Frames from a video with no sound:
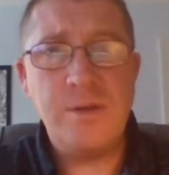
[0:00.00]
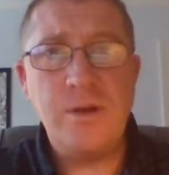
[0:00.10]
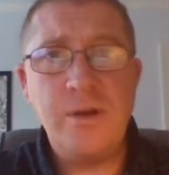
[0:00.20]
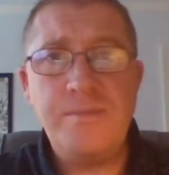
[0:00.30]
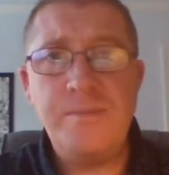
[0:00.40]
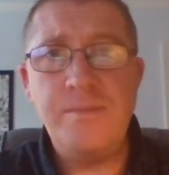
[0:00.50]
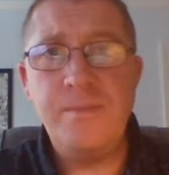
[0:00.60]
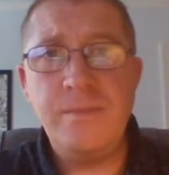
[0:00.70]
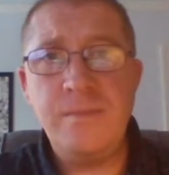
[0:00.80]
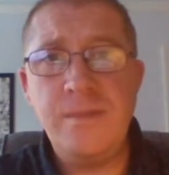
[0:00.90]
Look,
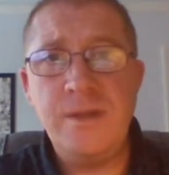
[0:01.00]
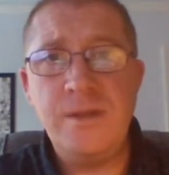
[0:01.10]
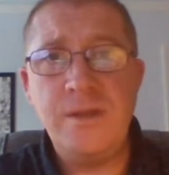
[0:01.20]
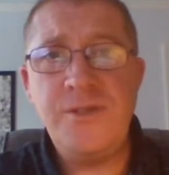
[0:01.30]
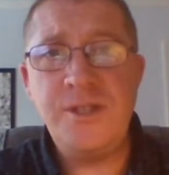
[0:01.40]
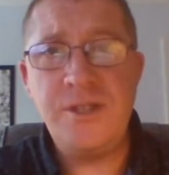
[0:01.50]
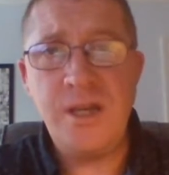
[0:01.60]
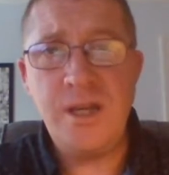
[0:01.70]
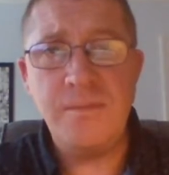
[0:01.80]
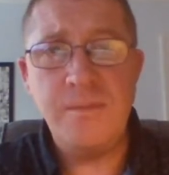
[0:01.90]
if you
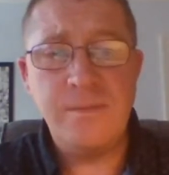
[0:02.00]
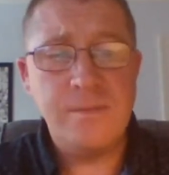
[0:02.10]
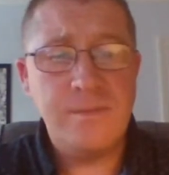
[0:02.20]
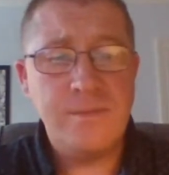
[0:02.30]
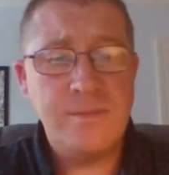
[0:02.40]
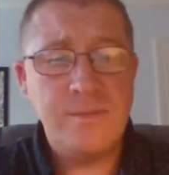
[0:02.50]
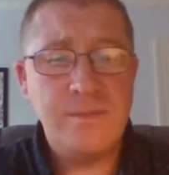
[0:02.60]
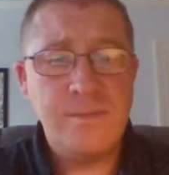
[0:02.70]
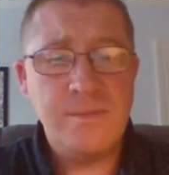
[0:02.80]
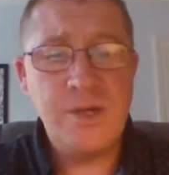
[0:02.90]
see him,
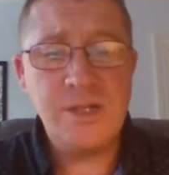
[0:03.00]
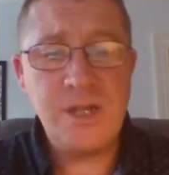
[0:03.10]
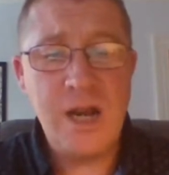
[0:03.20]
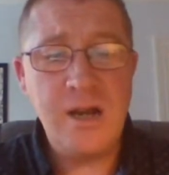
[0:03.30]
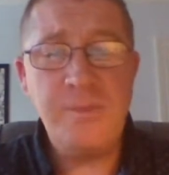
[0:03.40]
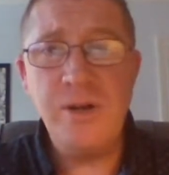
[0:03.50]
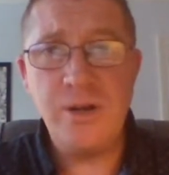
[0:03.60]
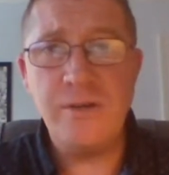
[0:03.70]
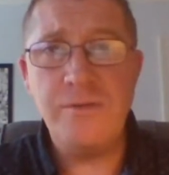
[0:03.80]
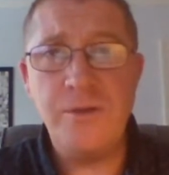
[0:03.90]
will you tell him I've been
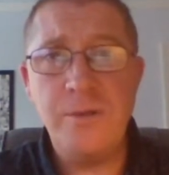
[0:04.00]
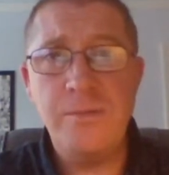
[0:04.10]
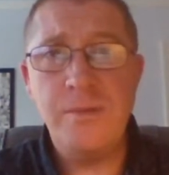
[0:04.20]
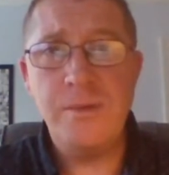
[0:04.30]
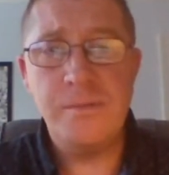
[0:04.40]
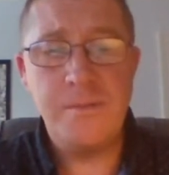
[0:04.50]
looking for him?